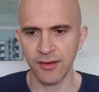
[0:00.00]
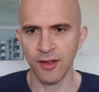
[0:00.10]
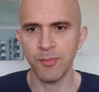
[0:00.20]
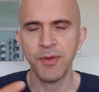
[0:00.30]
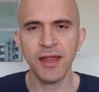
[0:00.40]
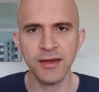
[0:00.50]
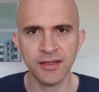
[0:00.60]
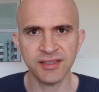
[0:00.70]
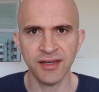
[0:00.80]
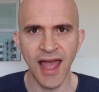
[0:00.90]

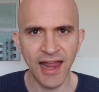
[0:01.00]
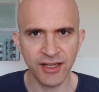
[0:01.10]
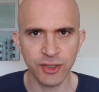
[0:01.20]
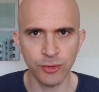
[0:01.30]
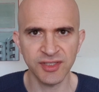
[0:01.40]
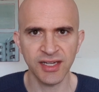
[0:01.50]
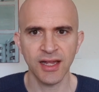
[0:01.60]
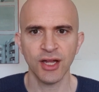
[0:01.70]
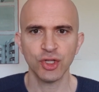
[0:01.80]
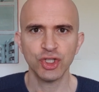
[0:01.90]
opinions and attitudes
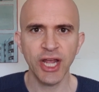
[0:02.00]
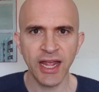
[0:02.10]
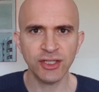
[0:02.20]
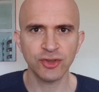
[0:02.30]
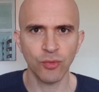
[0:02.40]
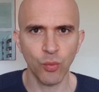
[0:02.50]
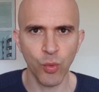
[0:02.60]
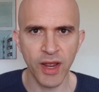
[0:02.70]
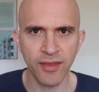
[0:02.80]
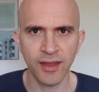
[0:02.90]
changed
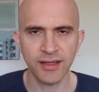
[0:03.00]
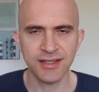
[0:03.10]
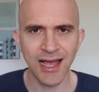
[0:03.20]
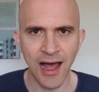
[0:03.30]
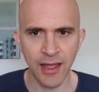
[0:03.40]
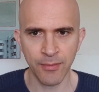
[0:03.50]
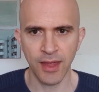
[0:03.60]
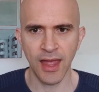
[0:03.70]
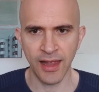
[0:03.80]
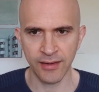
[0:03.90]
with
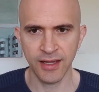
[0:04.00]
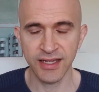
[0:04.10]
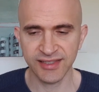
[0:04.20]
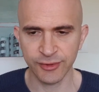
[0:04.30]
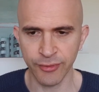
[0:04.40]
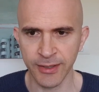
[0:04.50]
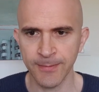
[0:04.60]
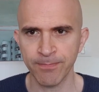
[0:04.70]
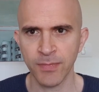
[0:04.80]
time and history.